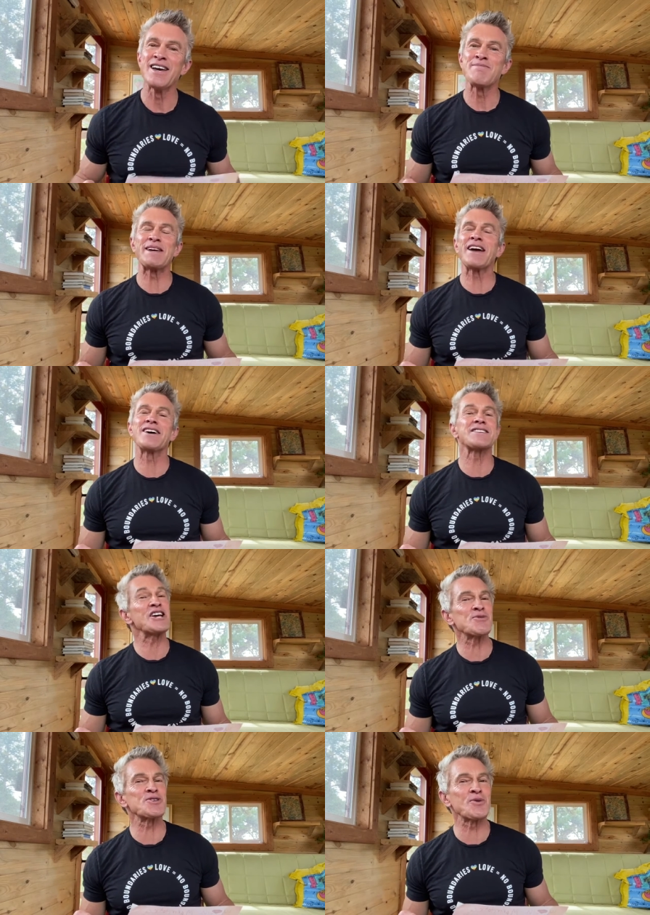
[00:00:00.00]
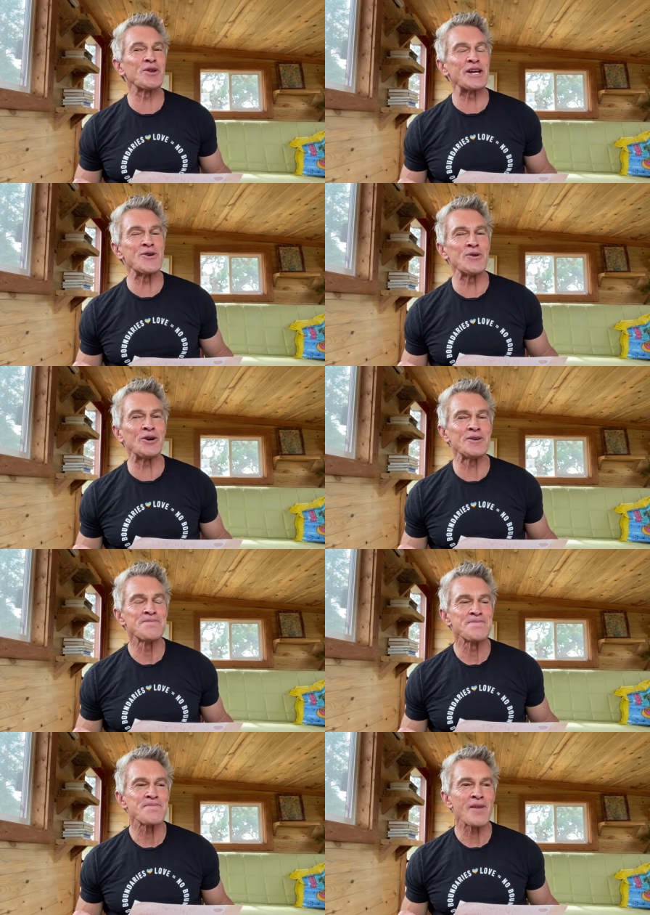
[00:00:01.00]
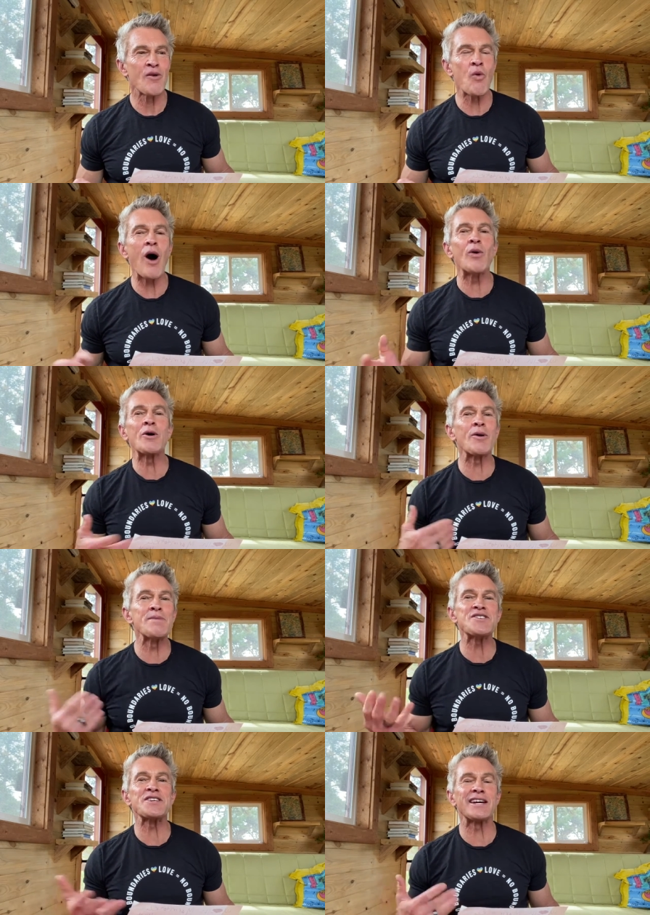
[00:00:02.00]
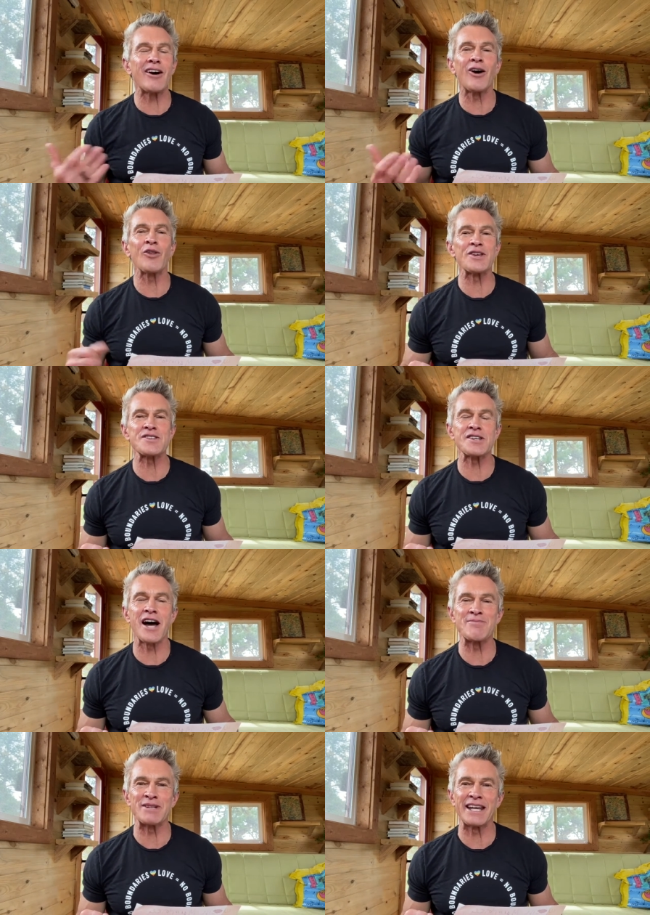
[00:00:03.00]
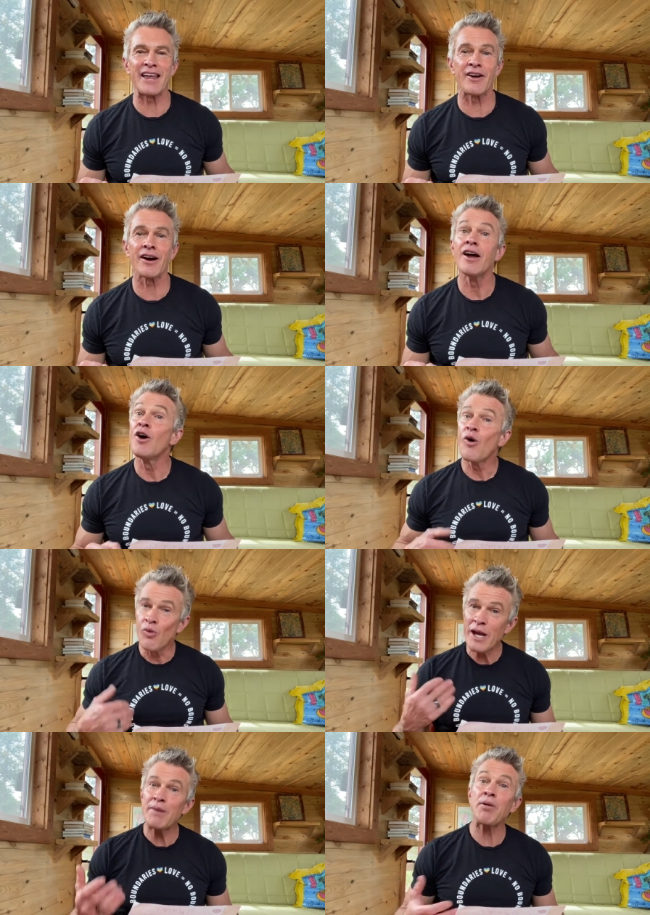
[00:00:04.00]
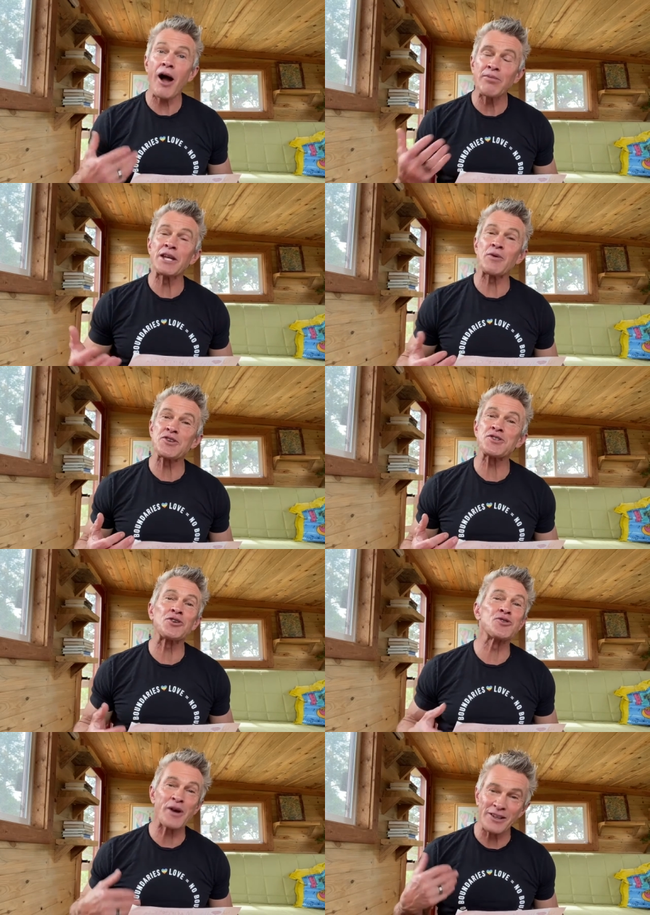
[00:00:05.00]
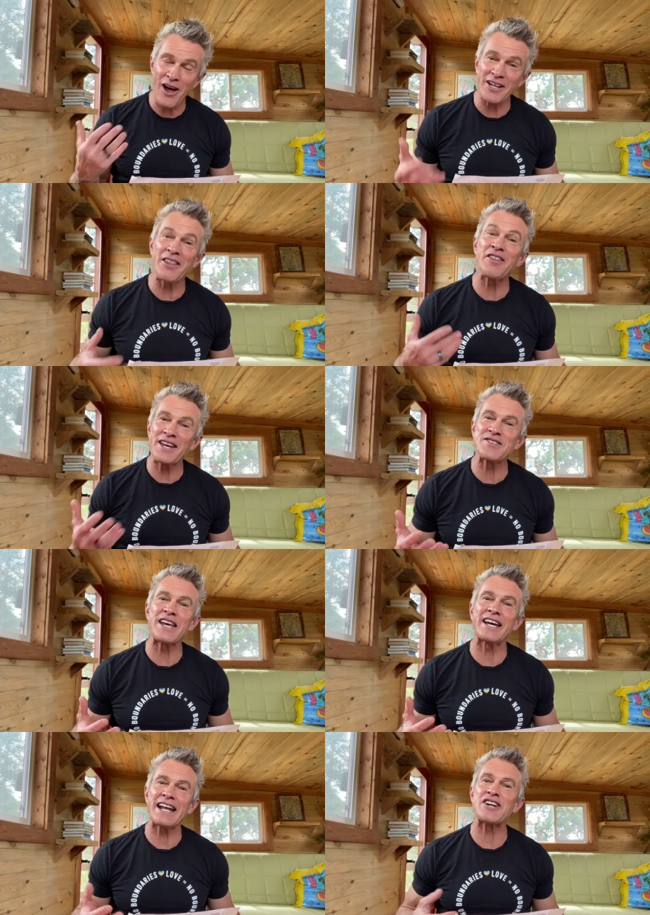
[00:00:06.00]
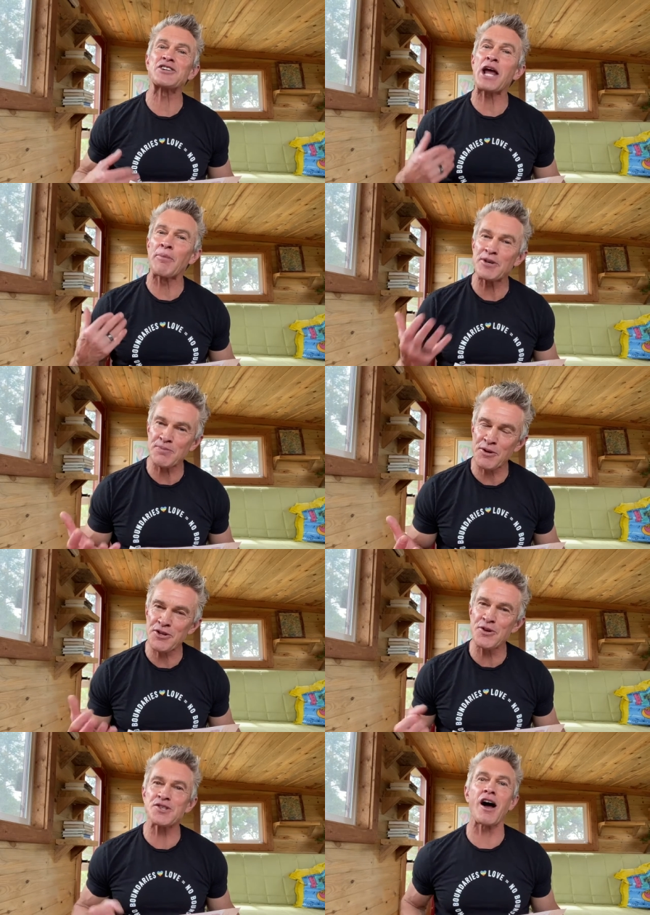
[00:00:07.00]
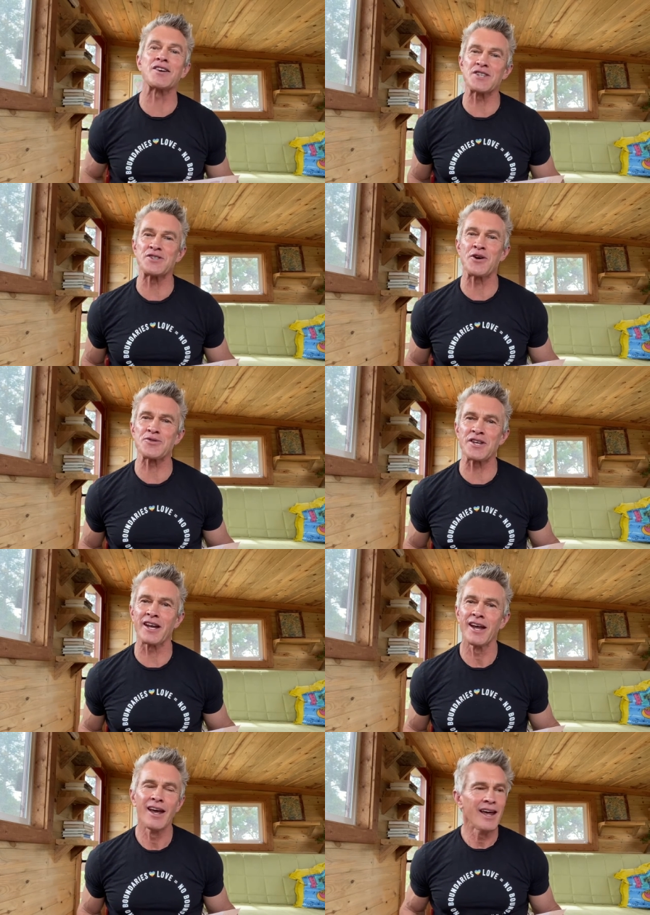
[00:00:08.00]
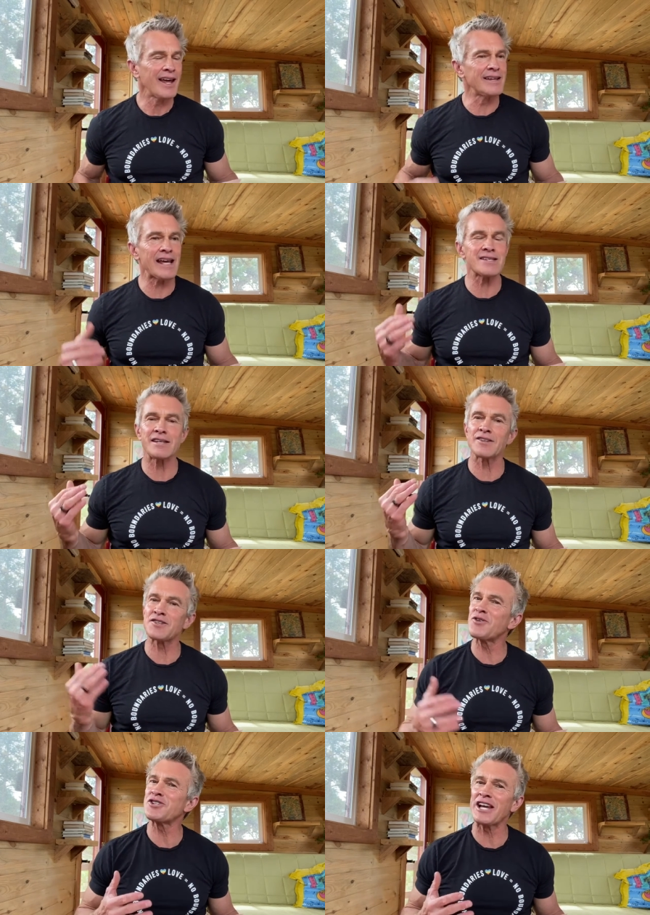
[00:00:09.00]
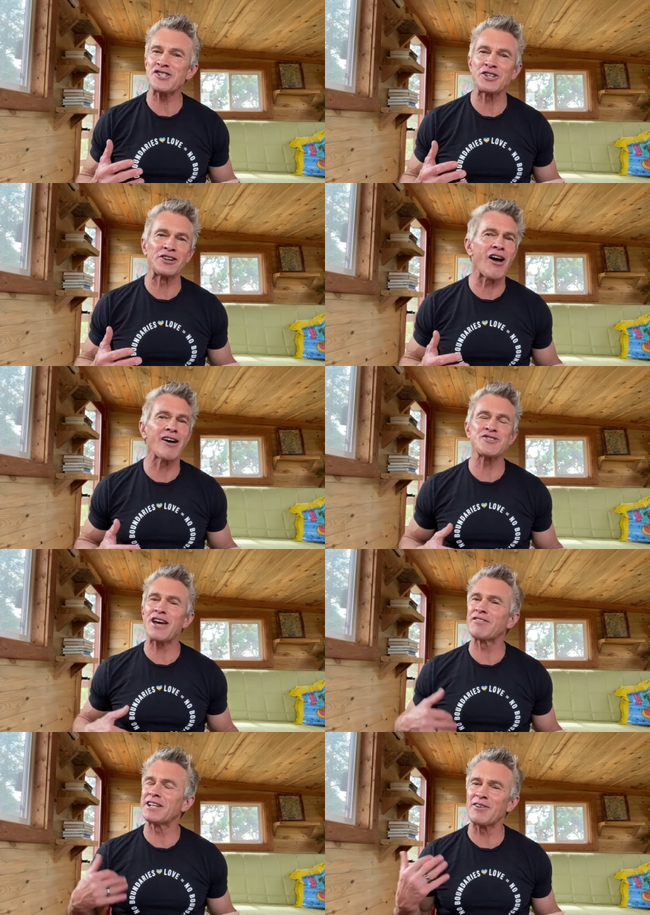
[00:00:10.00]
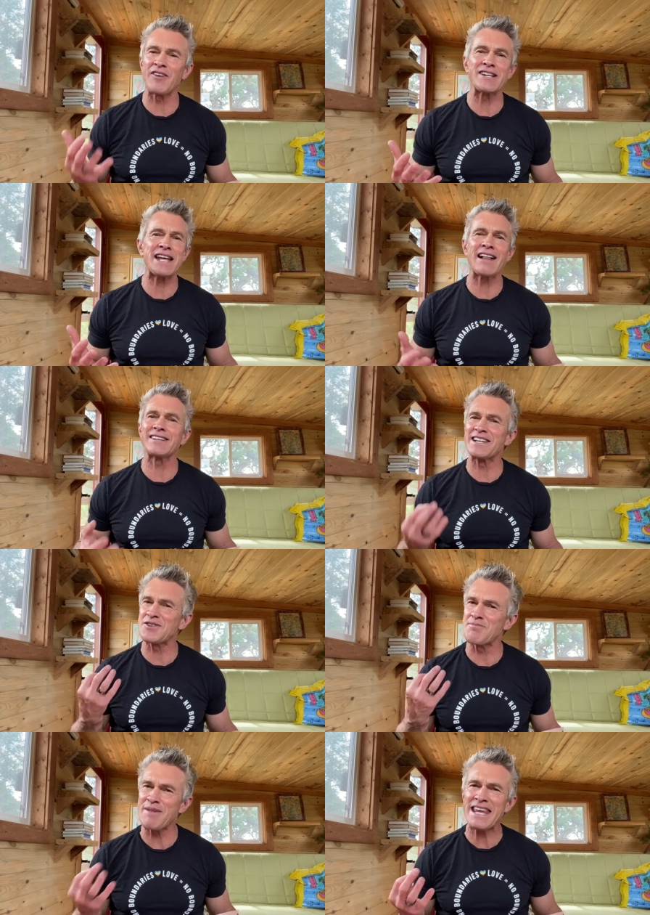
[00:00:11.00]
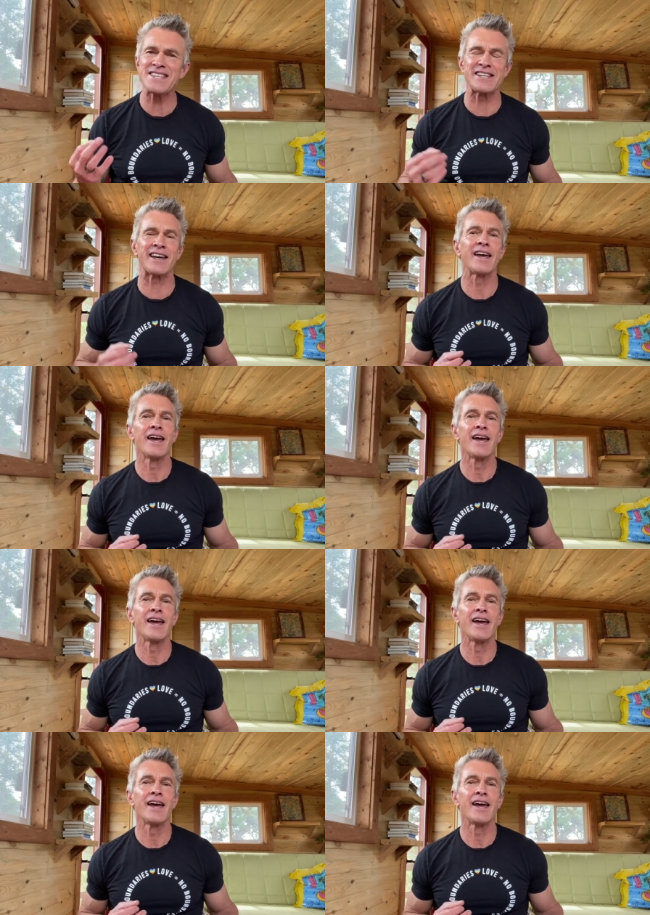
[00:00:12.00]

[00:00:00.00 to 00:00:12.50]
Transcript: Because here's what's really cool. While we were missing all this time together, we probably were still doing a lot of the things that can actually help us produce oxytocin. And yes, the association of longevity and vitality is amazing.